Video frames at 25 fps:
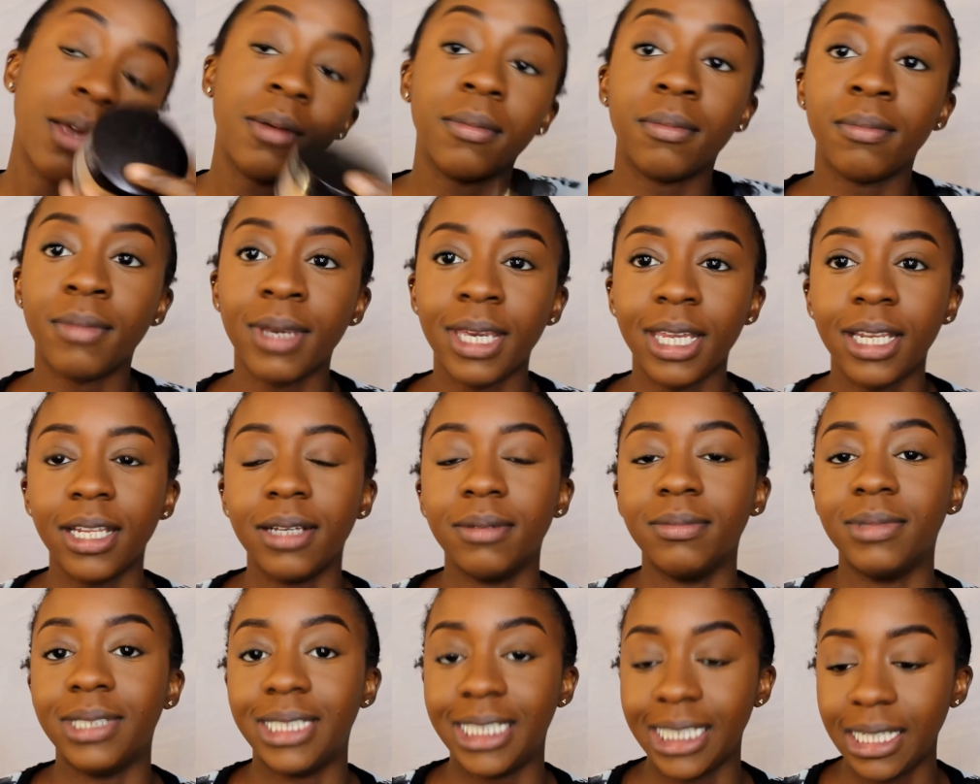
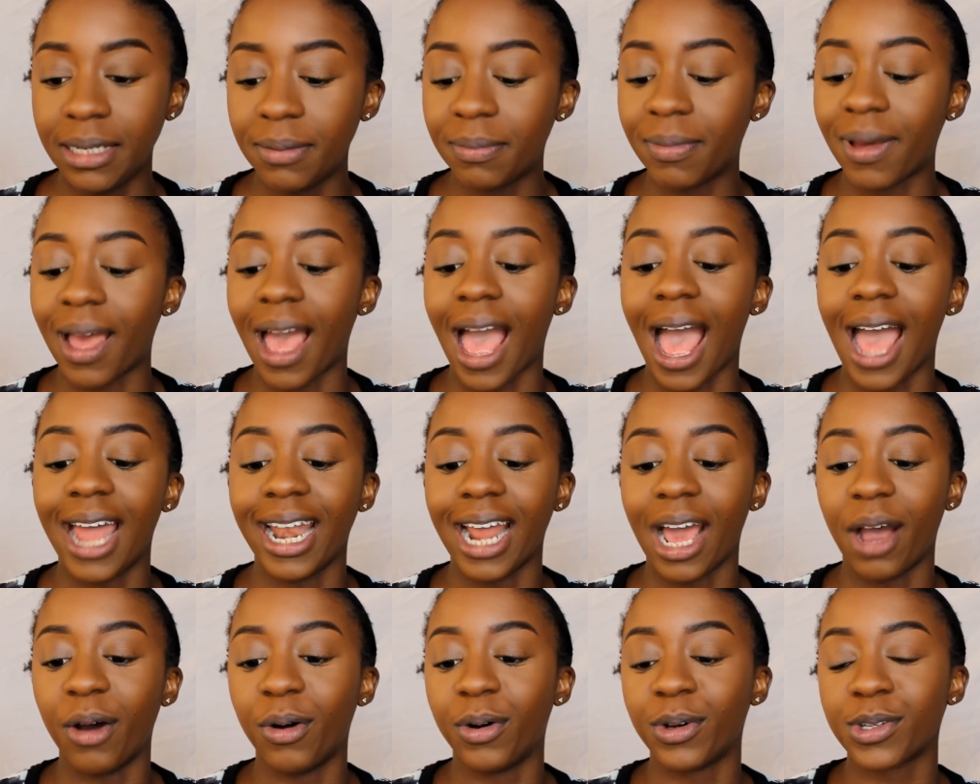medium deep, and
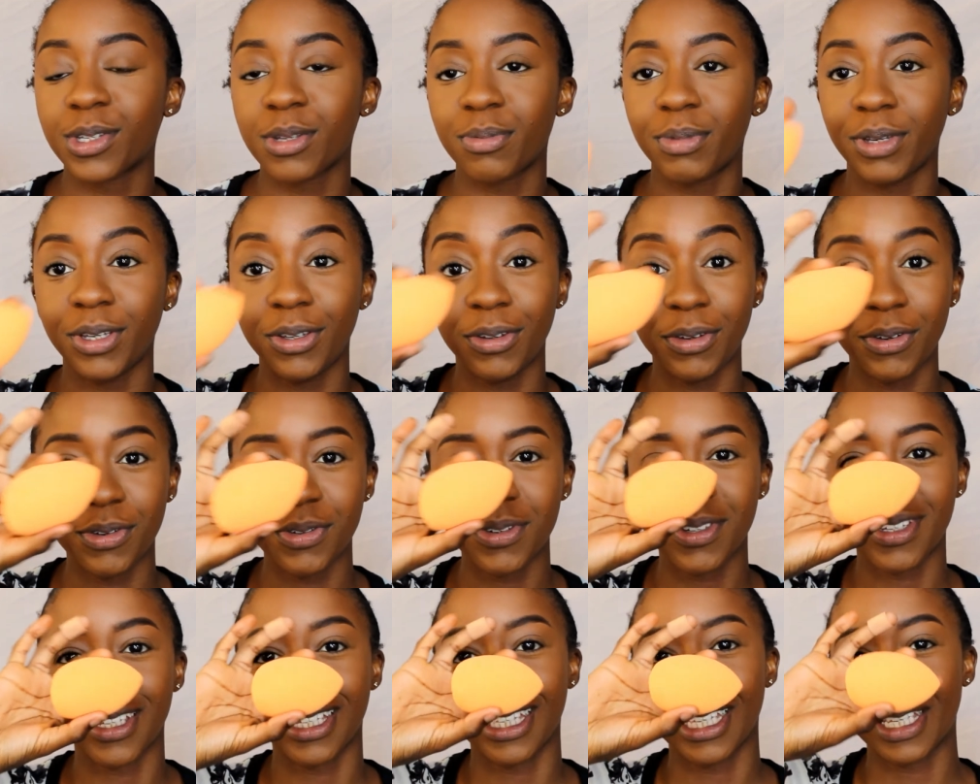I'll also be
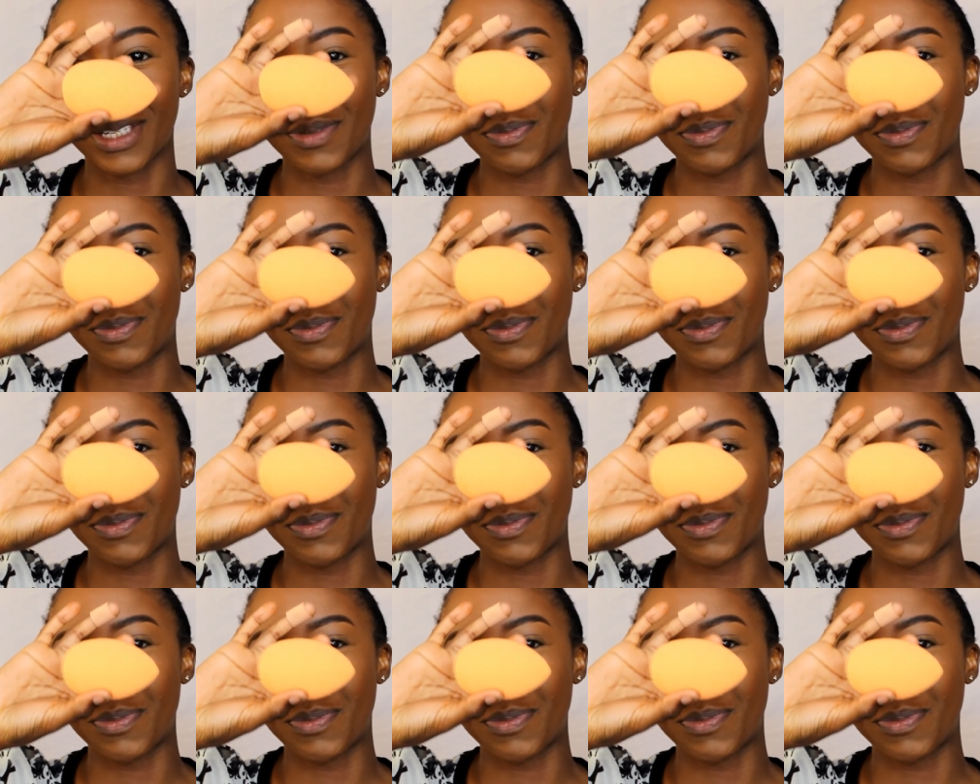using this